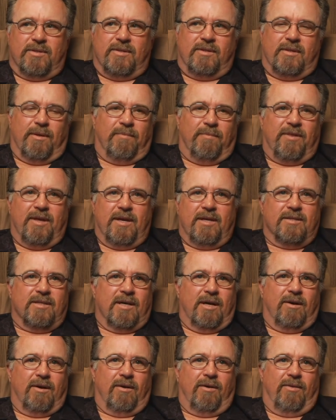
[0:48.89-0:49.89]
some things
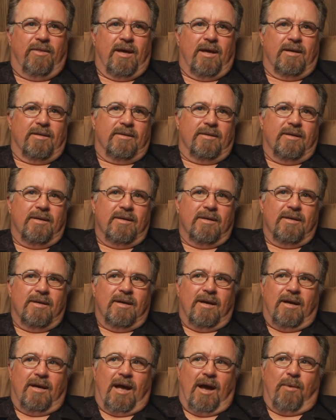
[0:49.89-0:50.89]
there that
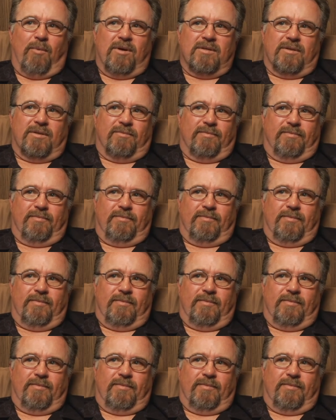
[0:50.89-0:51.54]
I wasn't.